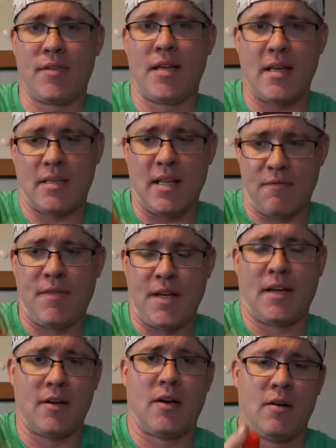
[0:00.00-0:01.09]
It has a lot of
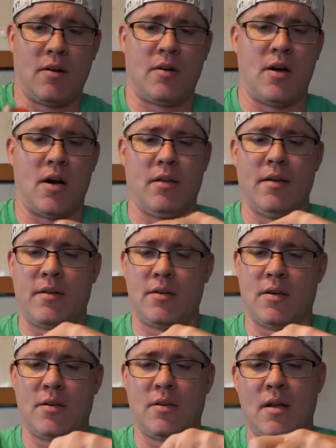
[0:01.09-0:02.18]
vinegar or garlic
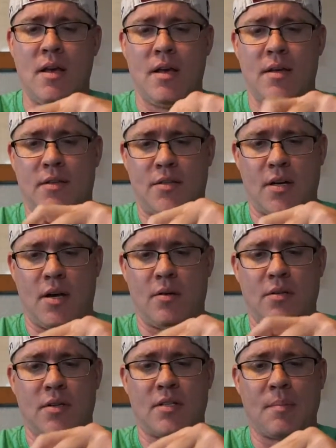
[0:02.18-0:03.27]
or
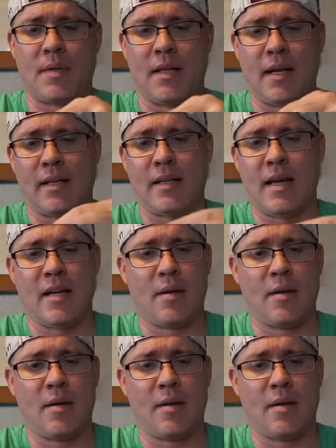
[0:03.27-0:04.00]
salt or something like that.